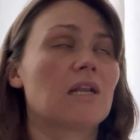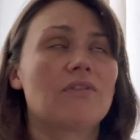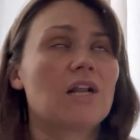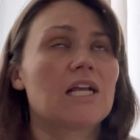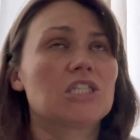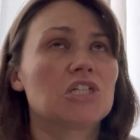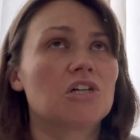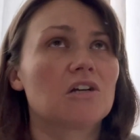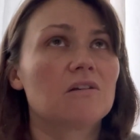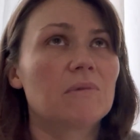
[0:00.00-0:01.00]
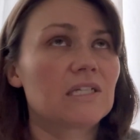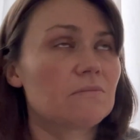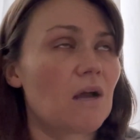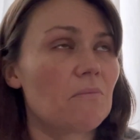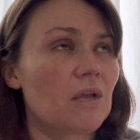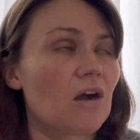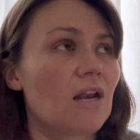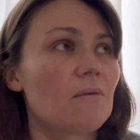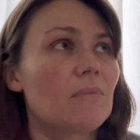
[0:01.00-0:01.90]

Not that I like to cook, because I'm not big on it,